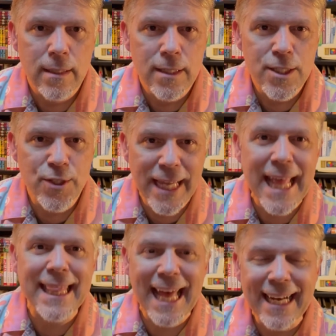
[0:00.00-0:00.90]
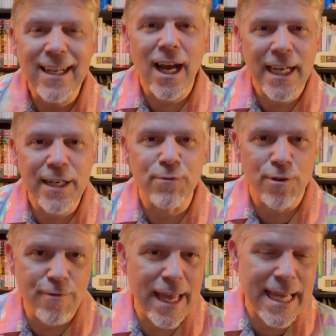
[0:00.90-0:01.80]
to get that kind of
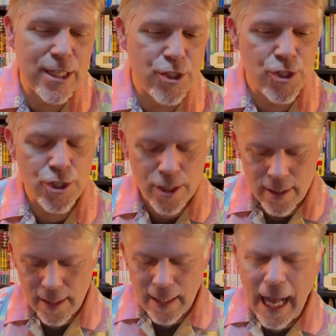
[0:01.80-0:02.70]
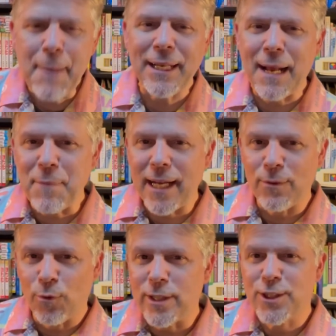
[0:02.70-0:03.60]
revenge. I mean, I might
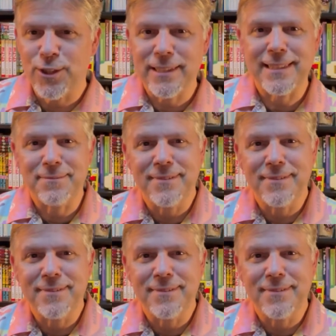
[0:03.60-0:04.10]
want to,